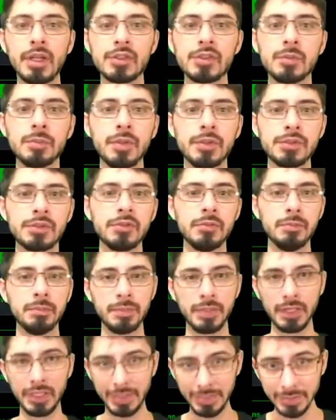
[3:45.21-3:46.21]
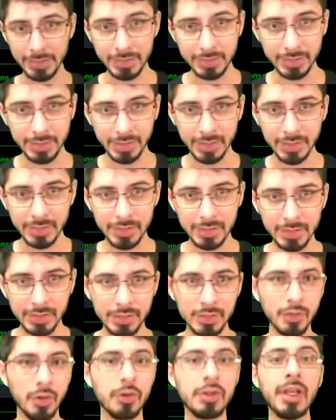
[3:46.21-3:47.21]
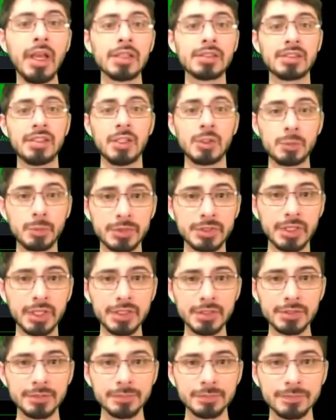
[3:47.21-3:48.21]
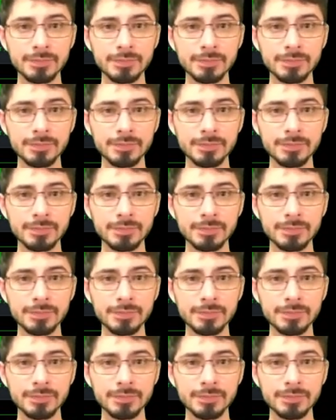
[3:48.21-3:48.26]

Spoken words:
as opposed to Blink only has 6%.